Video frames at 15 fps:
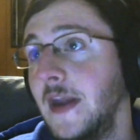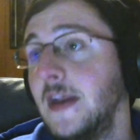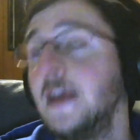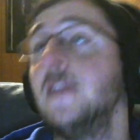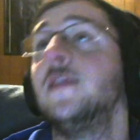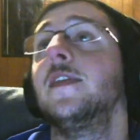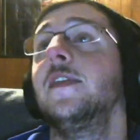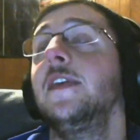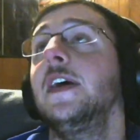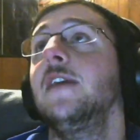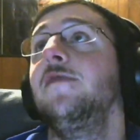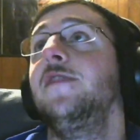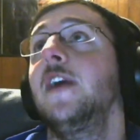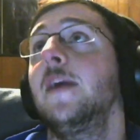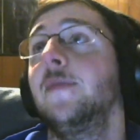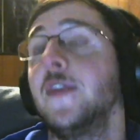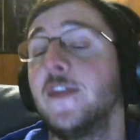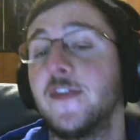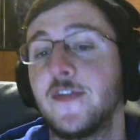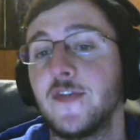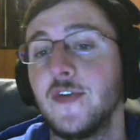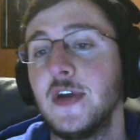he still lived up the
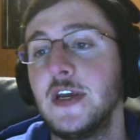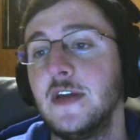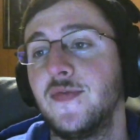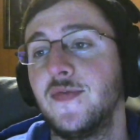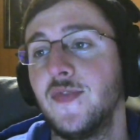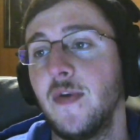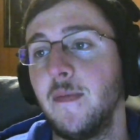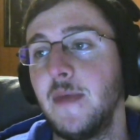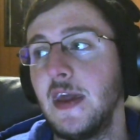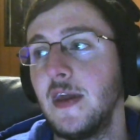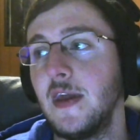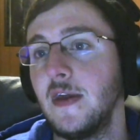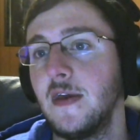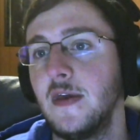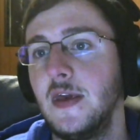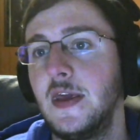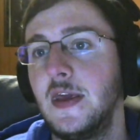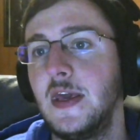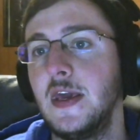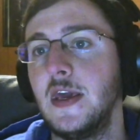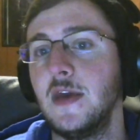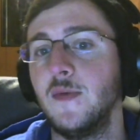street from me,
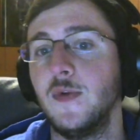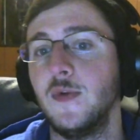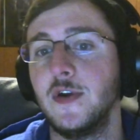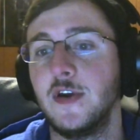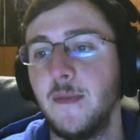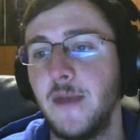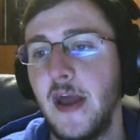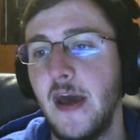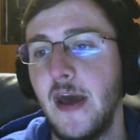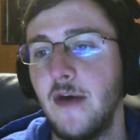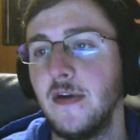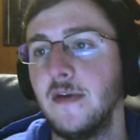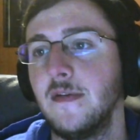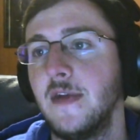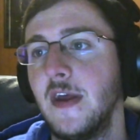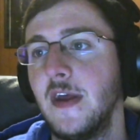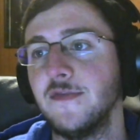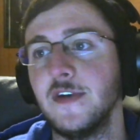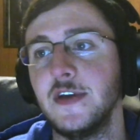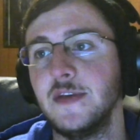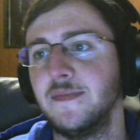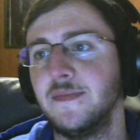he would come down
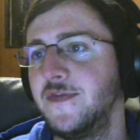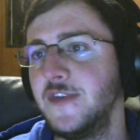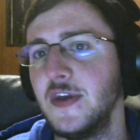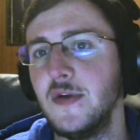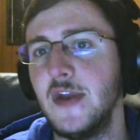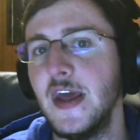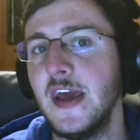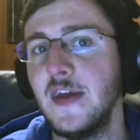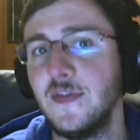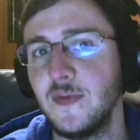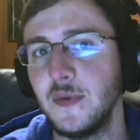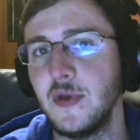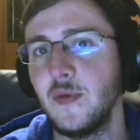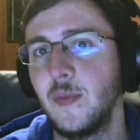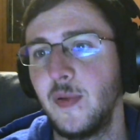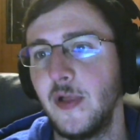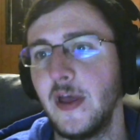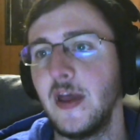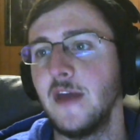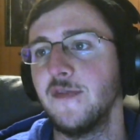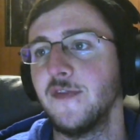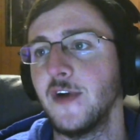every few days, and we would
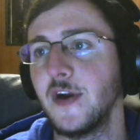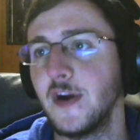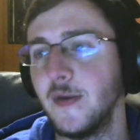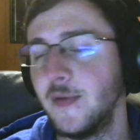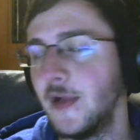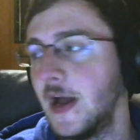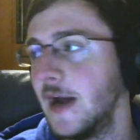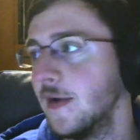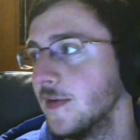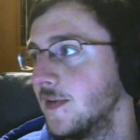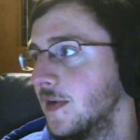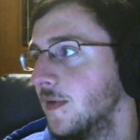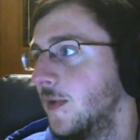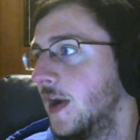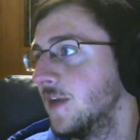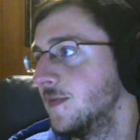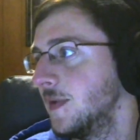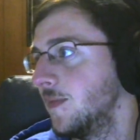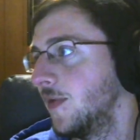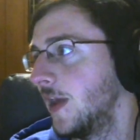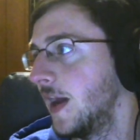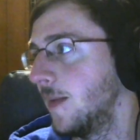play for a couple hours. He would watch me
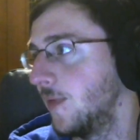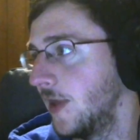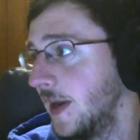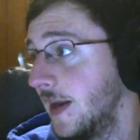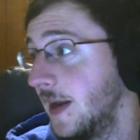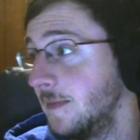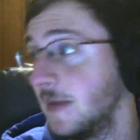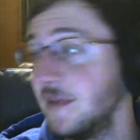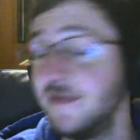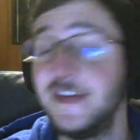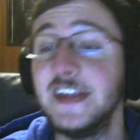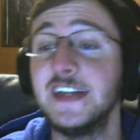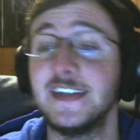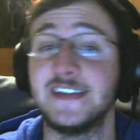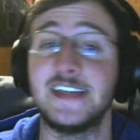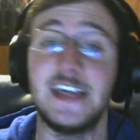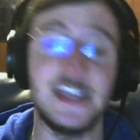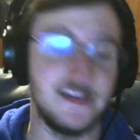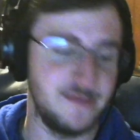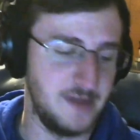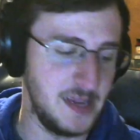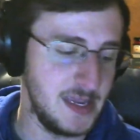play. I played it on my Vita
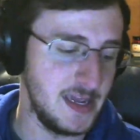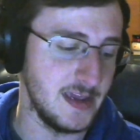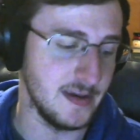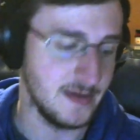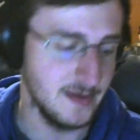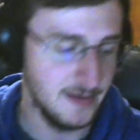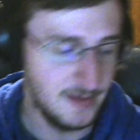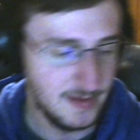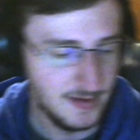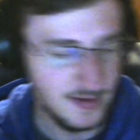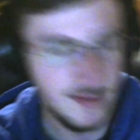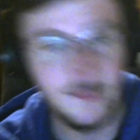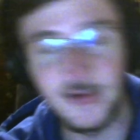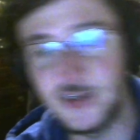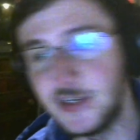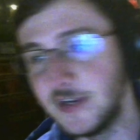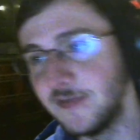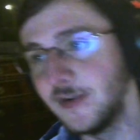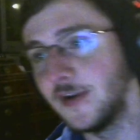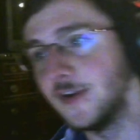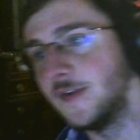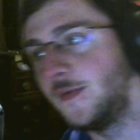TV, but you never
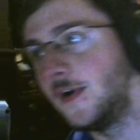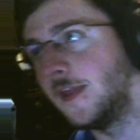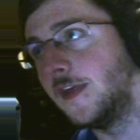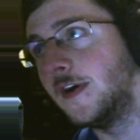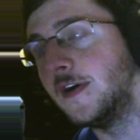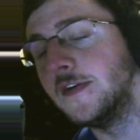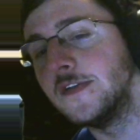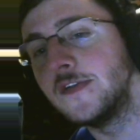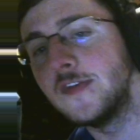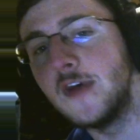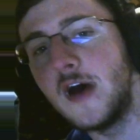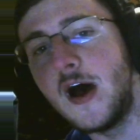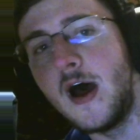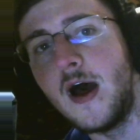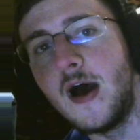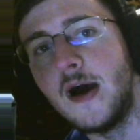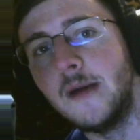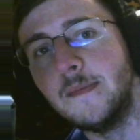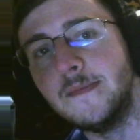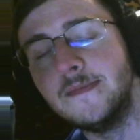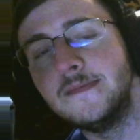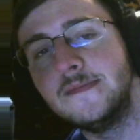heard of one of those.
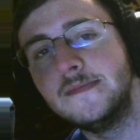And